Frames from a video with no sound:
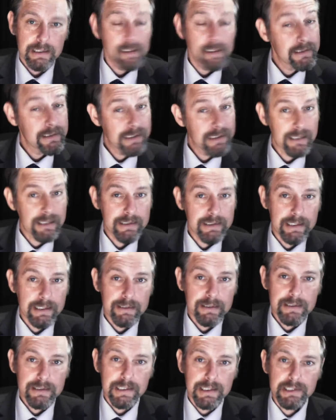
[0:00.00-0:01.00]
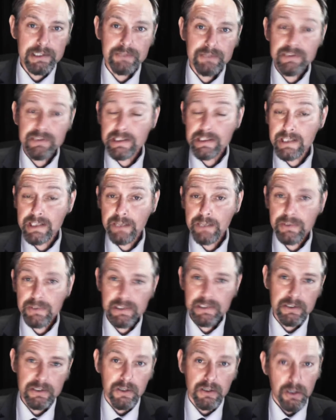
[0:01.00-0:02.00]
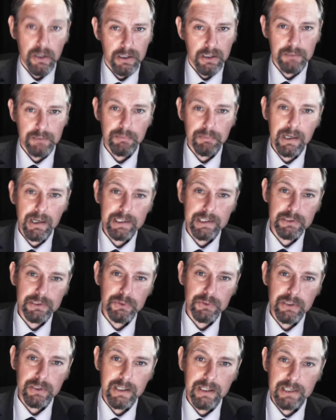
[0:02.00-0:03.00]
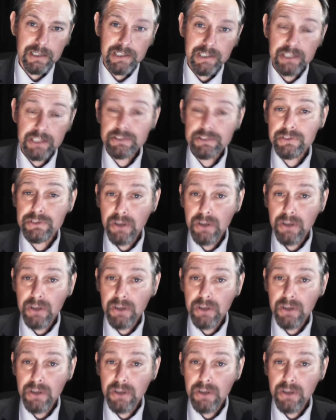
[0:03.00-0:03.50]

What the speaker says: Now, the list of distinguished and unbiased organisations